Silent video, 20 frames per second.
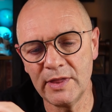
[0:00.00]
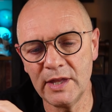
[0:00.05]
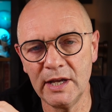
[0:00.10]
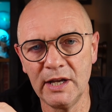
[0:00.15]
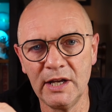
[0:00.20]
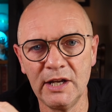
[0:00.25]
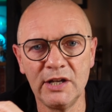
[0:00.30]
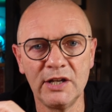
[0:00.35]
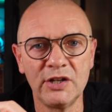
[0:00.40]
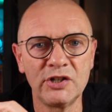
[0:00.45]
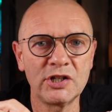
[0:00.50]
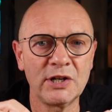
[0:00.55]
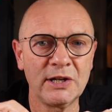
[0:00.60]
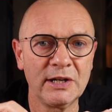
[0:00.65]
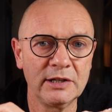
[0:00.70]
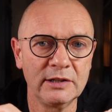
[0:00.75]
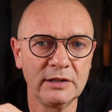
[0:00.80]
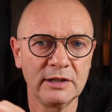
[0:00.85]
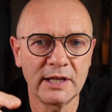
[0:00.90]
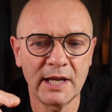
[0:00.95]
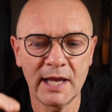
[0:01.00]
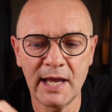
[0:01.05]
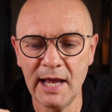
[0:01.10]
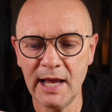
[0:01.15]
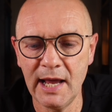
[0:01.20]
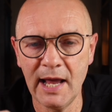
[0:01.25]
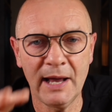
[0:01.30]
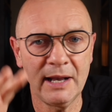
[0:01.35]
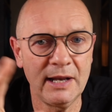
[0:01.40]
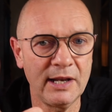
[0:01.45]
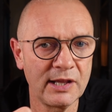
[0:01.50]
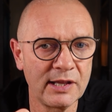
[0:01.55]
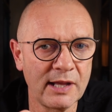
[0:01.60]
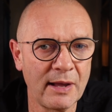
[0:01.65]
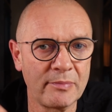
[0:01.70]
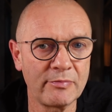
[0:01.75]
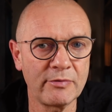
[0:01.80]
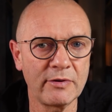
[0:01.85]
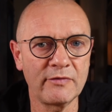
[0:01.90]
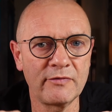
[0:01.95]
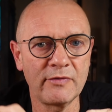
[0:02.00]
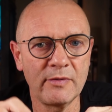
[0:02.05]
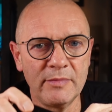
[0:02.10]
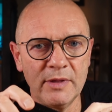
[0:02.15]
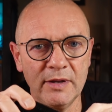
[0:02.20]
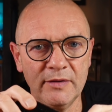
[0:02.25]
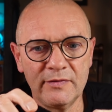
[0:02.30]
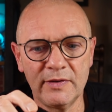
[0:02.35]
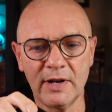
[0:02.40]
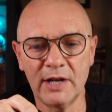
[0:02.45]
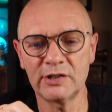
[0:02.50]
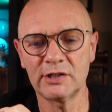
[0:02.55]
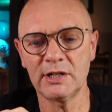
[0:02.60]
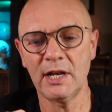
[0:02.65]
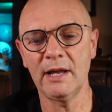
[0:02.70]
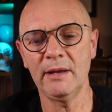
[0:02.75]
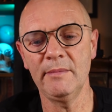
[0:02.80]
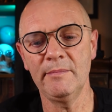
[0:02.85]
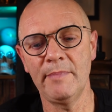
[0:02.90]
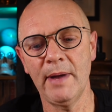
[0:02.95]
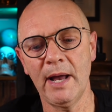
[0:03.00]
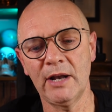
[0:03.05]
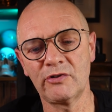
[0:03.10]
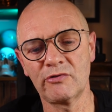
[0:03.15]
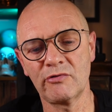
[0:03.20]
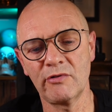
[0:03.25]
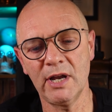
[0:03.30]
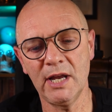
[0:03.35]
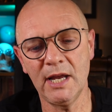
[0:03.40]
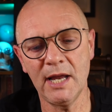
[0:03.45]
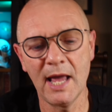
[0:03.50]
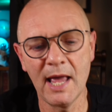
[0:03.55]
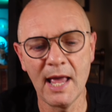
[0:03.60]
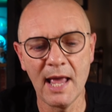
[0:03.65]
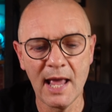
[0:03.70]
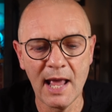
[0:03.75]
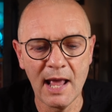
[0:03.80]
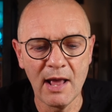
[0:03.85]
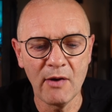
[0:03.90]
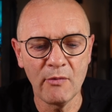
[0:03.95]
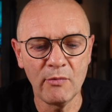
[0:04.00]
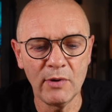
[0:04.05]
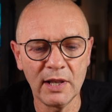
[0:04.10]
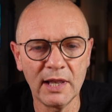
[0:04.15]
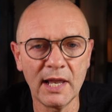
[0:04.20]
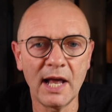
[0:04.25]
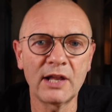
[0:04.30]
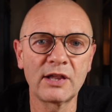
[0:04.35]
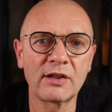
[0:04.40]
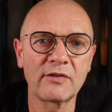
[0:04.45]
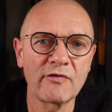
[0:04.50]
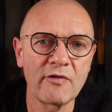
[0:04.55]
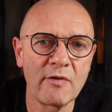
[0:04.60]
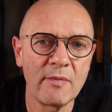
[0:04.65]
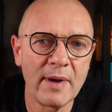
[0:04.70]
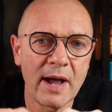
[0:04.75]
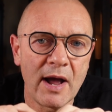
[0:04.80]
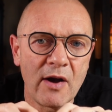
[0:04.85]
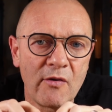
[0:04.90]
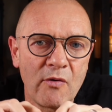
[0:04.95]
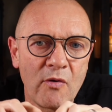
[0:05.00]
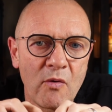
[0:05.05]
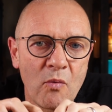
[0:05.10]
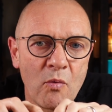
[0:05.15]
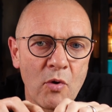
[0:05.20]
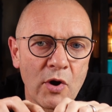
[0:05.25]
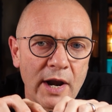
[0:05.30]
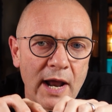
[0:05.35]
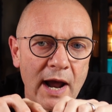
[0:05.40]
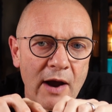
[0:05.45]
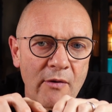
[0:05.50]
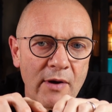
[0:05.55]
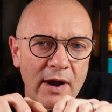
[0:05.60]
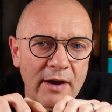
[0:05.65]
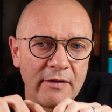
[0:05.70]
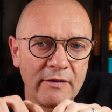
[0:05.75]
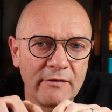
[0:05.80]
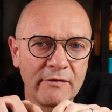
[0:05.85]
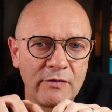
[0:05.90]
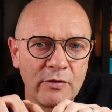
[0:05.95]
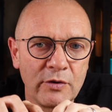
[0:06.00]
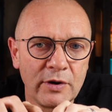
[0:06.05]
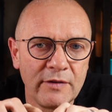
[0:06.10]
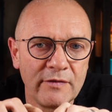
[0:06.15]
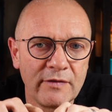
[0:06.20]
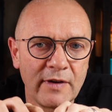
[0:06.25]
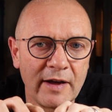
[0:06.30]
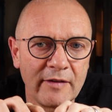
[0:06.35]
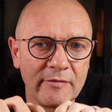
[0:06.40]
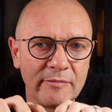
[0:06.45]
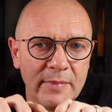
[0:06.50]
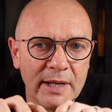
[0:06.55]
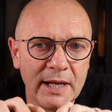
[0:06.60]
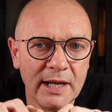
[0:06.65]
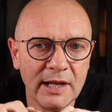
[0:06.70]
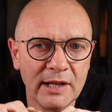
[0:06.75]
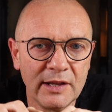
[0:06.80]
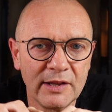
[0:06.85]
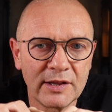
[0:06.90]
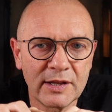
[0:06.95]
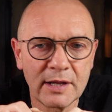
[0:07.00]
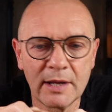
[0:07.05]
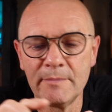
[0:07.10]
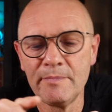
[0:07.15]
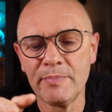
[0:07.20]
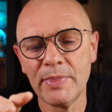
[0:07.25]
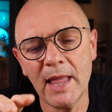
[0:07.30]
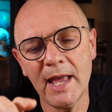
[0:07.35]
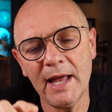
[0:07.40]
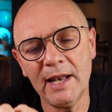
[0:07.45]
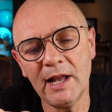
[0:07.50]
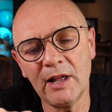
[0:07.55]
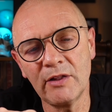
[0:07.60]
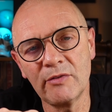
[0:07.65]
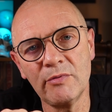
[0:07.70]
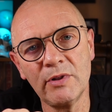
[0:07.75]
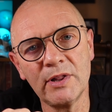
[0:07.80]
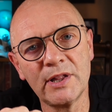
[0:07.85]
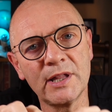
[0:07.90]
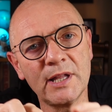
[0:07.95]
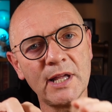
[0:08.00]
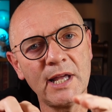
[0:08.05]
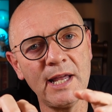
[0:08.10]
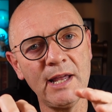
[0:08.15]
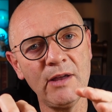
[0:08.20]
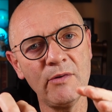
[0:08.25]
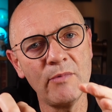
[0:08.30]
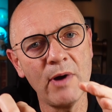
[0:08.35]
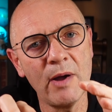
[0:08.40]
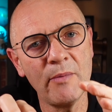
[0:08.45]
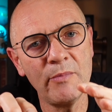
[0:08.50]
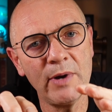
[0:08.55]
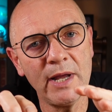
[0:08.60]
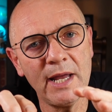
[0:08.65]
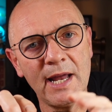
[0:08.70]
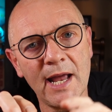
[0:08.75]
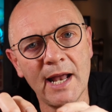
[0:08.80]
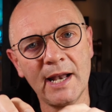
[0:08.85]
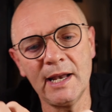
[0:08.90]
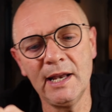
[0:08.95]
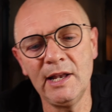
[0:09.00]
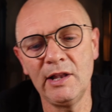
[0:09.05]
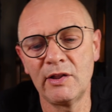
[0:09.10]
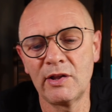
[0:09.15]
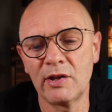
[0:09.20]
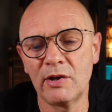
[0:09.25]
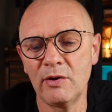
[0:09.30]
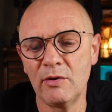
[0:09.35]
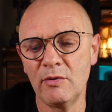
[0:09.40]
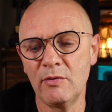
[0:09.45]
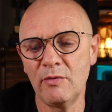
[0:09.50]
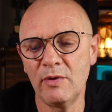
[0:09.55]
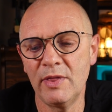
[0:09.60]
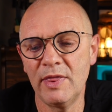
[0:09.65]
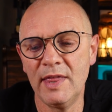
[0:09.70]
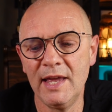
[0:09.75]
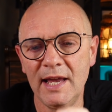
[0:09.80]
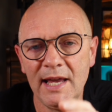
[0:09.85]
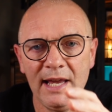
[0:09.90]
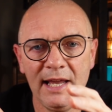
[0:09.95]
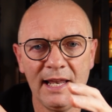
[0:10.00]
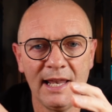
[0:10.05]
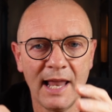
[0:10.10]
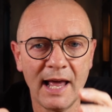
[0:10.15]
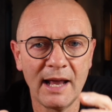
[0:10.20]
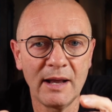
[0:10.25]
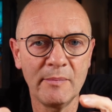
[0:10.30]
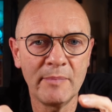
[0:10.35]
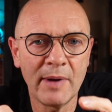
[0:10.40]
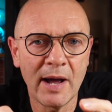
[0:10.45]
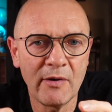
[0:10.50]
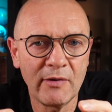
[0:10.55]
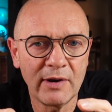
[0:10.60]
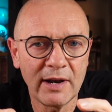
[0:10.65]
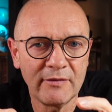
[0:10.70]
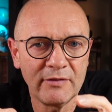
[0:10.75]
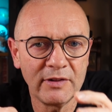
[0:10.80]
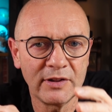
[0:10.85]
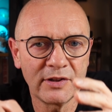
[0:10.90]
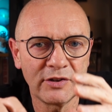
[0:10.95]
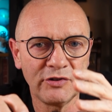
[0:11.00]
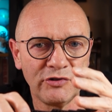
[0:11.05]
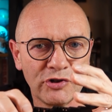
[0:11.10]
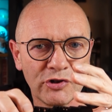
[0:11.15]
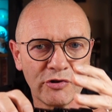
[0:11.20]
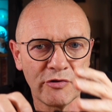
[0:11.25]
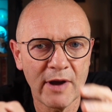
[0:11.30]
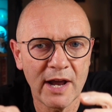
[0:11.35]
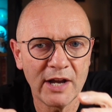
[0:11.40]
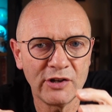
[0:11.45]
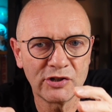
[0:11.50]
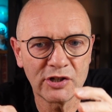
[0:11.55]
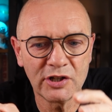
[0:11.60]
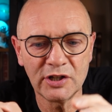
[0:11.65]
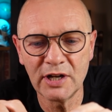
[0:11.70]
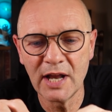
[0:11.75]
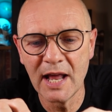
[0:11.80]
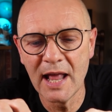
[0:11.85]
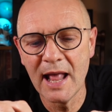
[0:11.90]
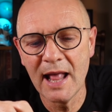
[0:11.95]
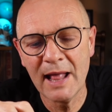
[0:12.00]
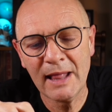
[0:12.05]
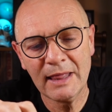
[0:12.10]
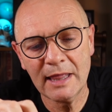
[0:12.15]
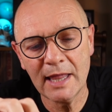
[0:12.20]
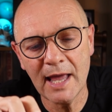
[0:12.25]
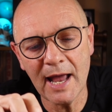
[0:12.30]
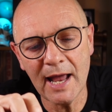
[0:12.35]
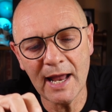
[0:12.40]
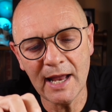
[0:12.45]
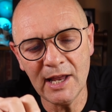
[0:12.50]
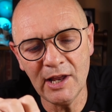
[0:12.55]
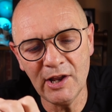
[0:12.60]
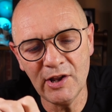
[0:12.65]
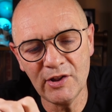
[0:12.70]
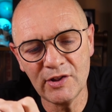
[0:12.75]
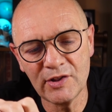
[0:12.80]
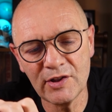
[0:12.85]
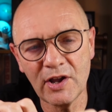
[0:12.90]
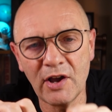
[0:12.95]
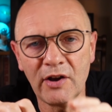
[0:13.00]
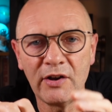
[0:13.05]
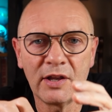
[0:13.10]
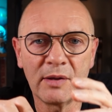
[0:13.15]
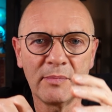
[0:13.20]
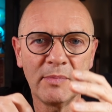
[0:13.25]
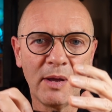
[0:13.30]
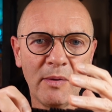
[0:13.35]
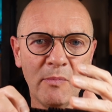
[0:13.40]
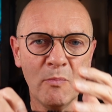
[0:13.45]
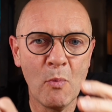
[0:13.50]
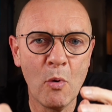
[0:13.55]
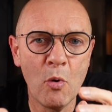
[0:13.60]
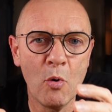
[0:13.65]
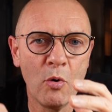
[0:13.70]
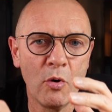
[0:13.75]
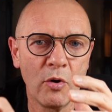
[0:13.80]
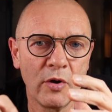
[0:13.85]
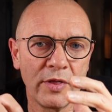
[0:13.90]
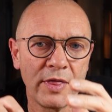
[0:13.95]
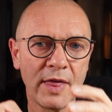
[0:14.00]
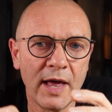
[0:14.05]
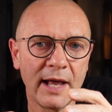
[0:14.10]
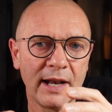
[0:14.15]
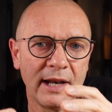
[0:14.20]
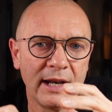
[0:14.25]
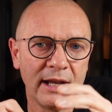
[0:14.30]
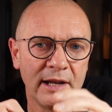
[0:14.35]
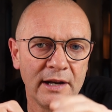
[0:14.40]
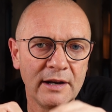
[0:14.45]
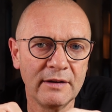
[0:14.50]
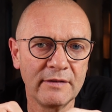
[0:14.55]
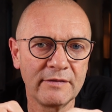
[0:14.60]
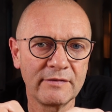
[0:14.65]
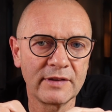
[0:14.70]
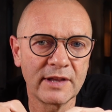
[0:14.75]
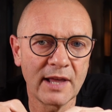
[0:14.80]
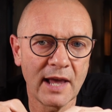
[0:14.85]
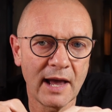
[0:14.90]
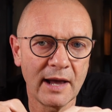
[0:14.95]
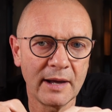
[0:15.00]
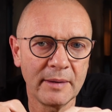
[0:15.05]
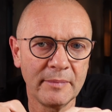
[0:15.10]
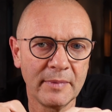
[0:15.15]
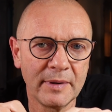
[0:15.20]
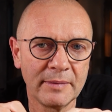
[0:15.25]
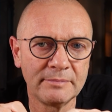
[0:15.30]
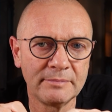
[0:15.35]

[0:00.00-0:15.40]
the shield here and is separate from the flashlight battery, will last for about 1 hour and 45 minutes. And as we'll see when we get into the light power levels and duration, that is going to be more than enough time.